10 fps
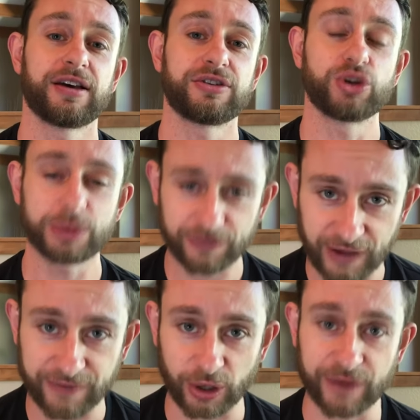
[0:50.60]
do me a
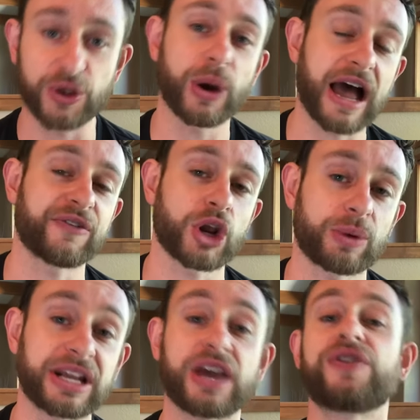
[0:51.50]
favor, if you haven't
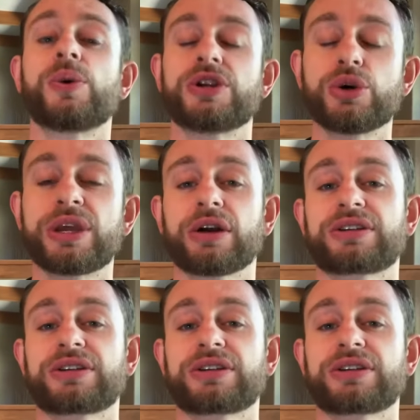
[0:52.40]
already, if you are new here,